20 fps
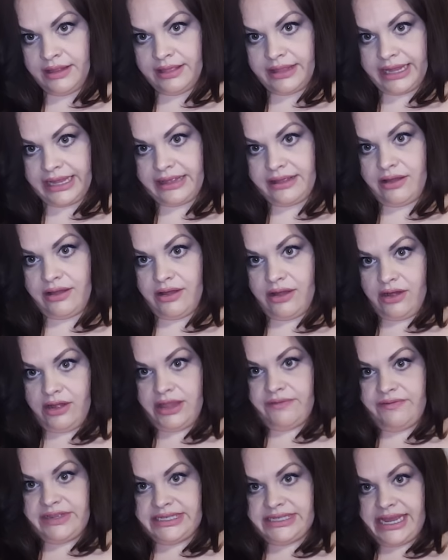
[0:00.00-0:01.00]
like
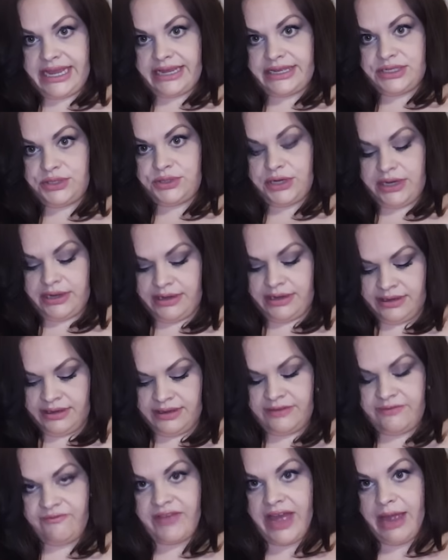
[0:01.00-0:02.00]
all of this extra
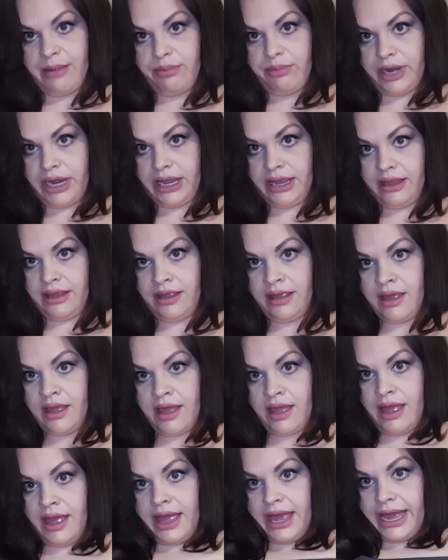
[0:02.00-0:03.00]
fabric,
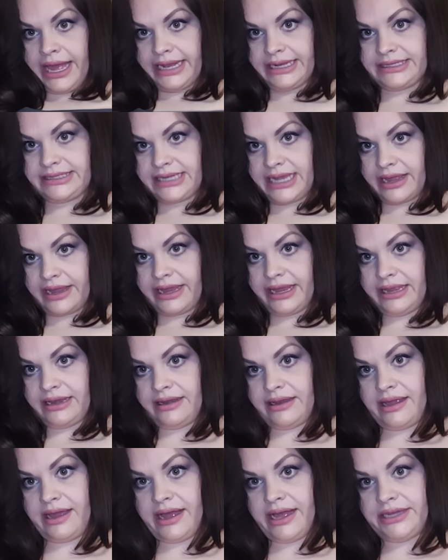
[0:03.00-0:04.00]
and tuck
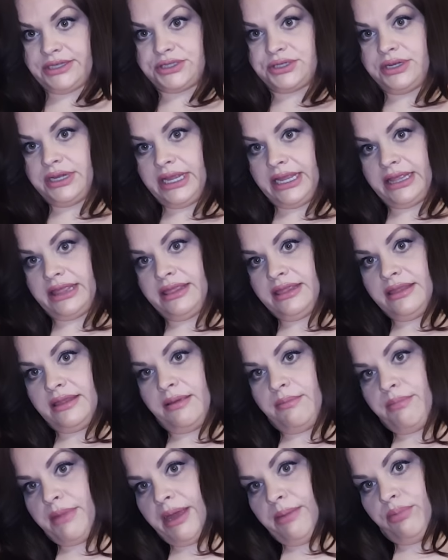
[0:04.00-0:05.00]
it underneath
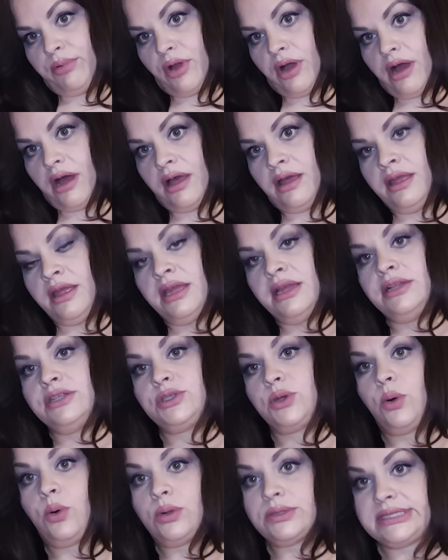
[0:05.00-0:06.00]
my bra
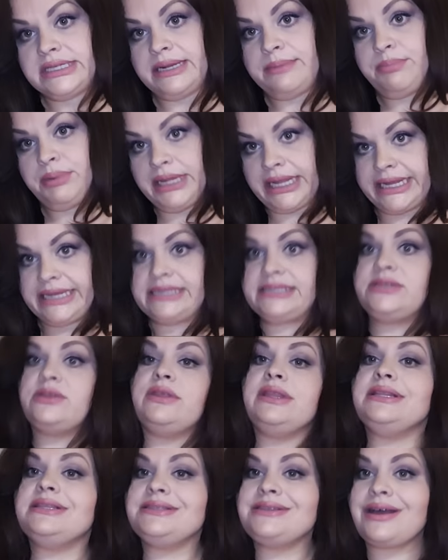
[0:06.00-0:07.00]
to hold it in place so
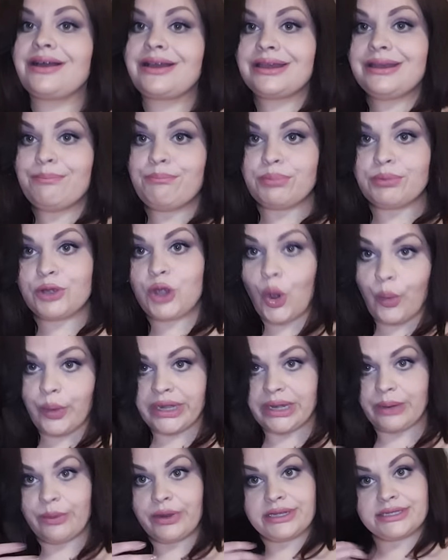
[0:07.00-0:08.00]
that it's not gonna go
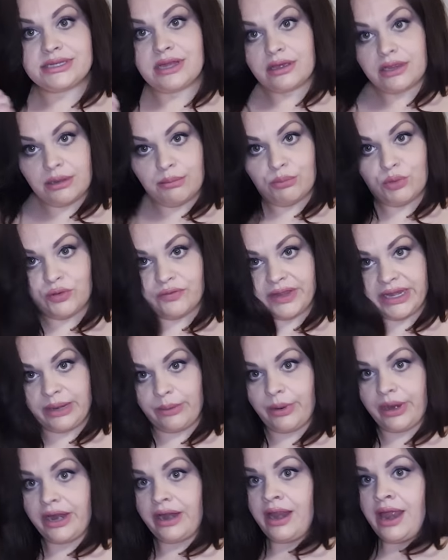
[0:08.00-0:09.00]
anywhere, it's not gonna move
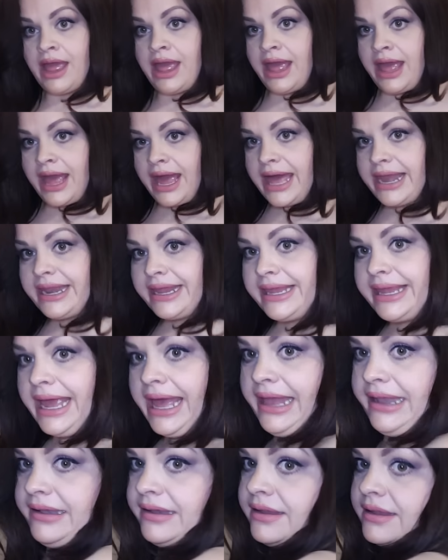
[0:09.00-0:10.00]
anywhere. And
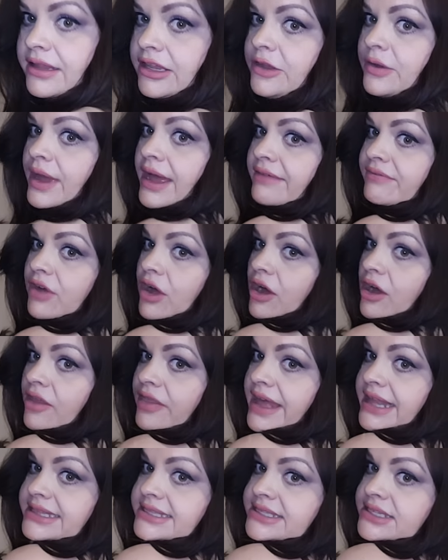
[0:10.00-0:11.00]
again, you have all
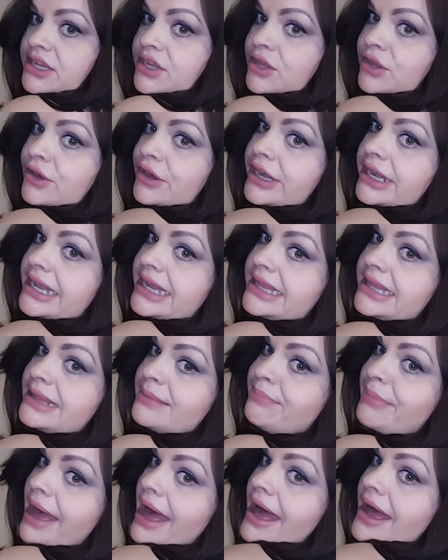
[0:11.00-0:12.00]
that security in the
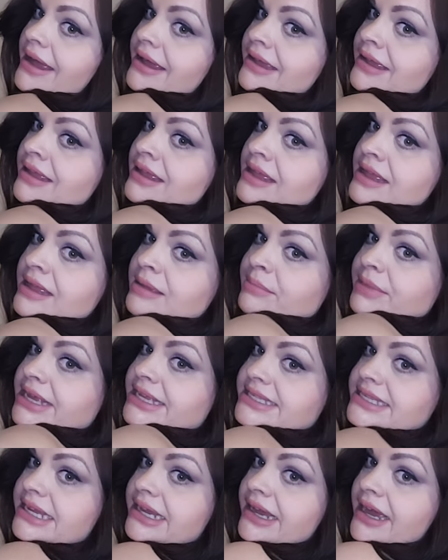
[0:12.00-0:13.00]
back
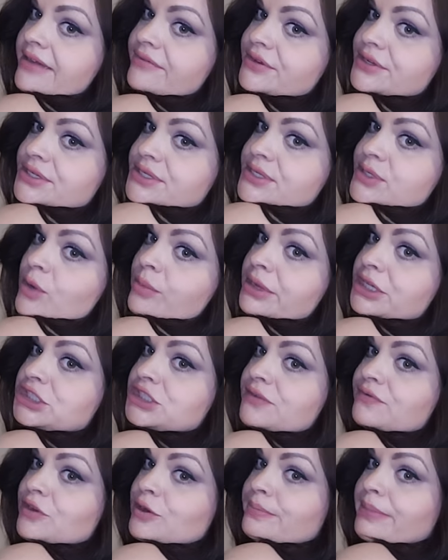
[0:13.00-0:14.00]
because it covers so much
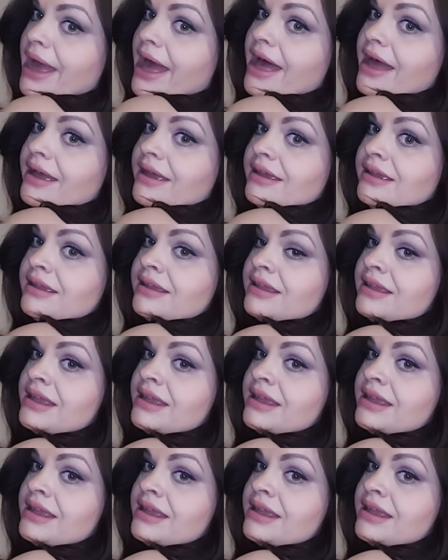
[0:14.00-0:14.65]
of your back